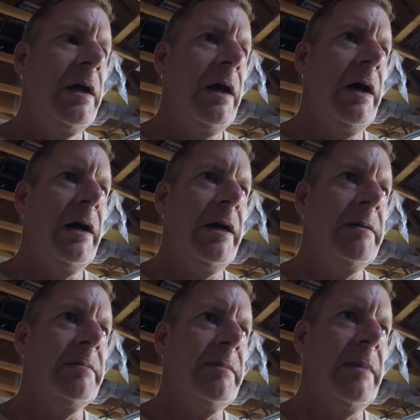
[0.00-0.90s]

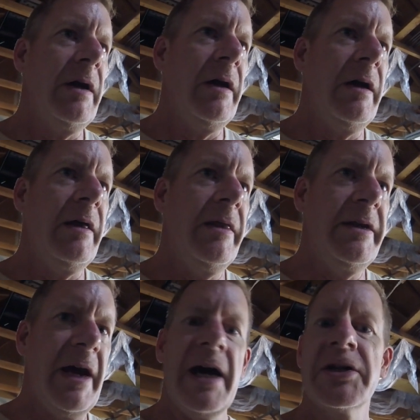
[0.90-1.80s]
The
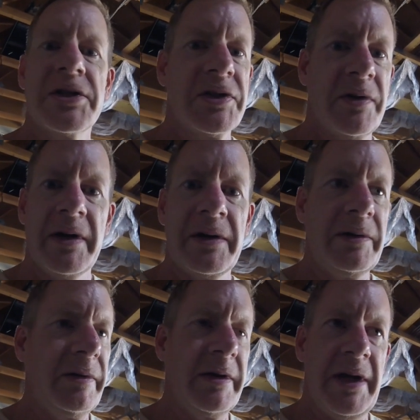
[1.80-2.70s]
dash is
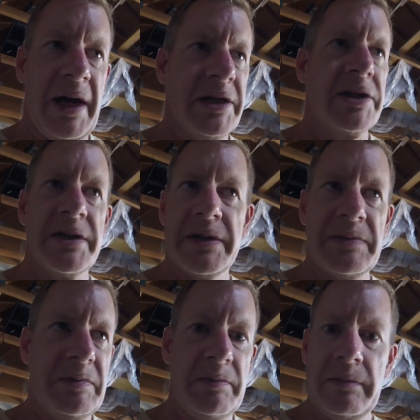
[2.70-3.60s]
critical. The dash is
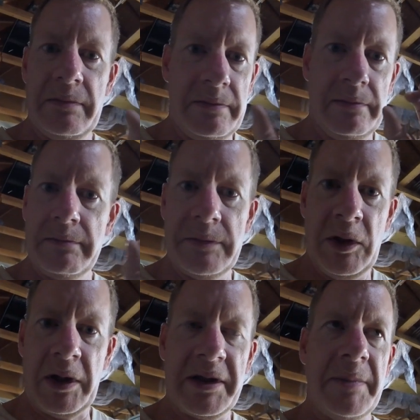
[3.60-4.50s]

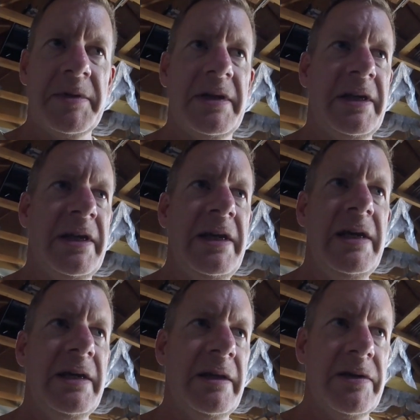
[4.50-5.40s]
hooked up to the
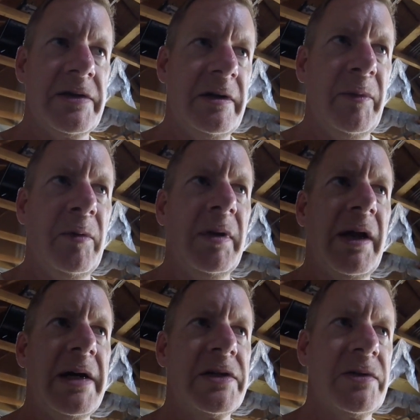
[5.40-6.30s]
key, and there's an
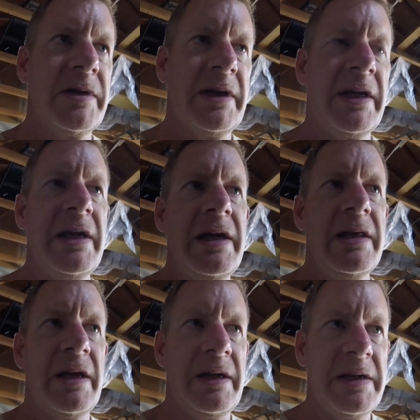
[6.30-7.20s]
immobilizer in the key
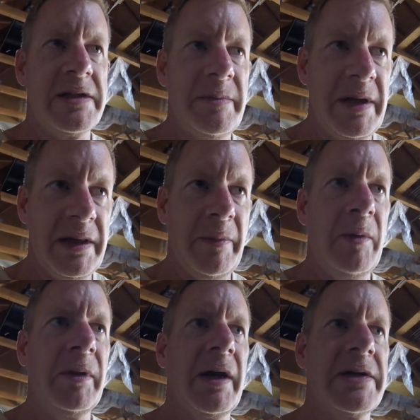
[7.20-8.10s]
that needs to be in the
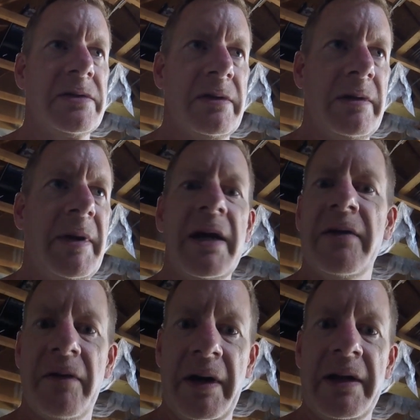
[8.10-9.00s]
mobilizer on the bike
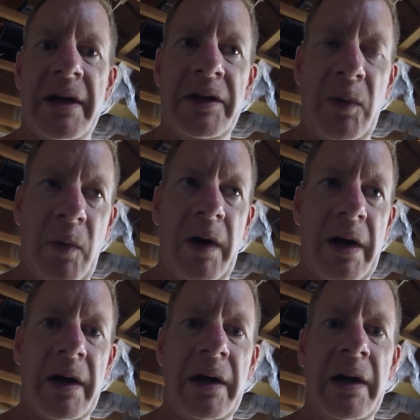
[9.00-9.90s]
for anything to
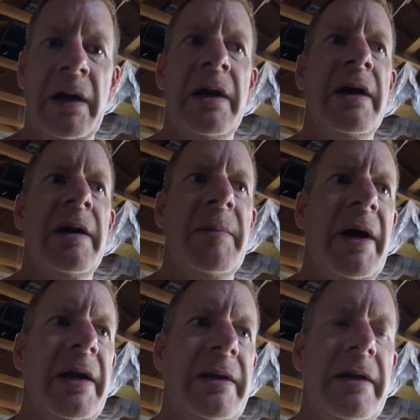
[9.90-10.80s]
work.
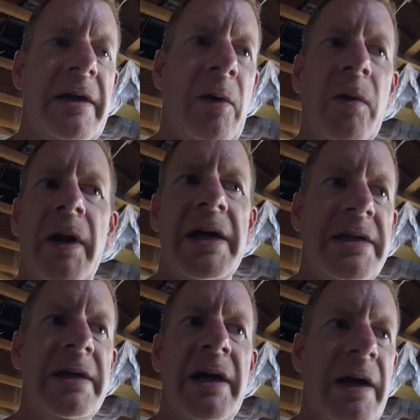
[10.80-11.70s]
But the whole
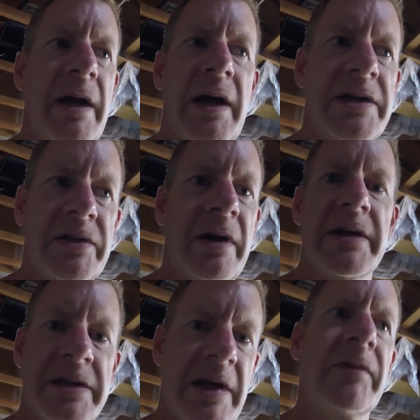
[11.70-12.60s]
idea, and I saw
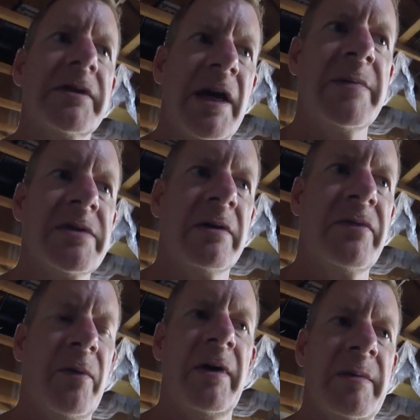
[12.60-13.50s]
this several times on
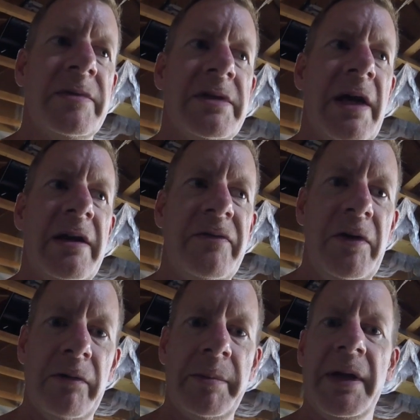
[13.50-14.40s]
forums, that if
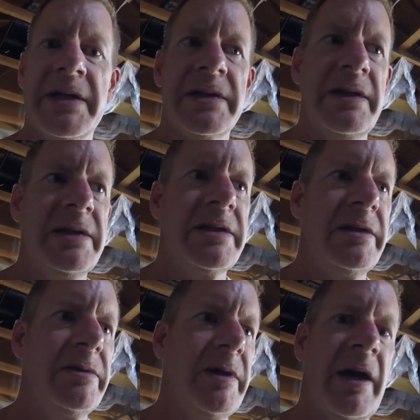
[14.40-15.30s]
you replace the
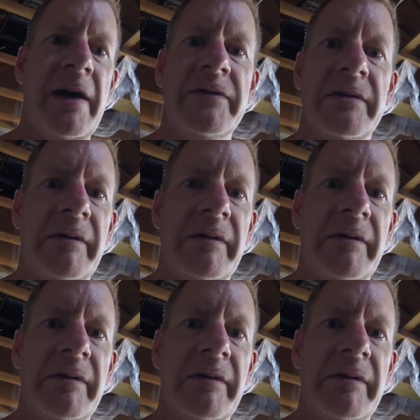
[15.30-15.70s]
ECU, you have to